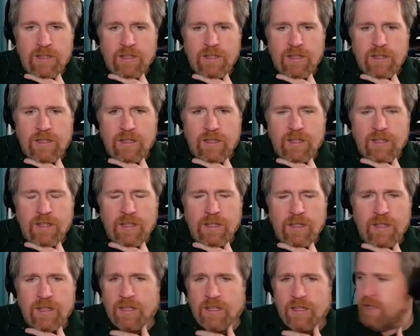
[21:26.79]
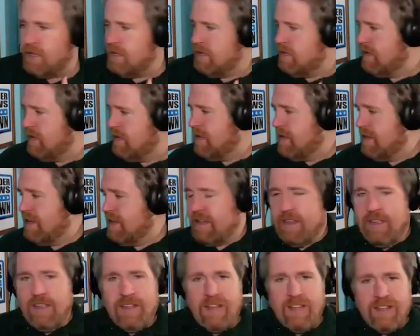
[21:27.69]

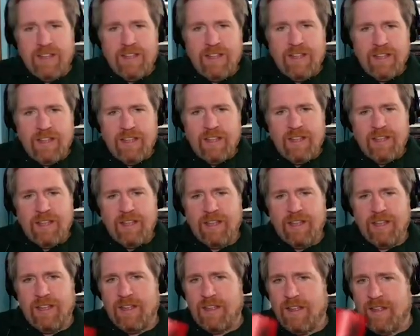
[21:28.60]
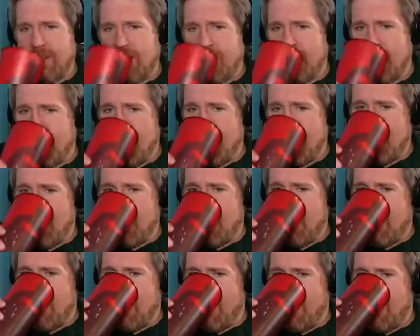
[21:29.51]

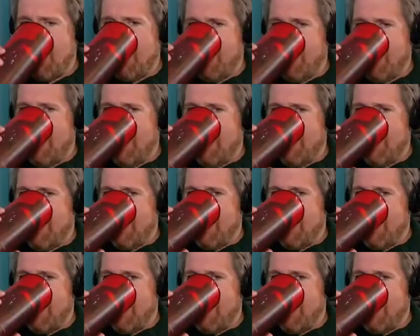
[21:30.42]
This person isn't speaking.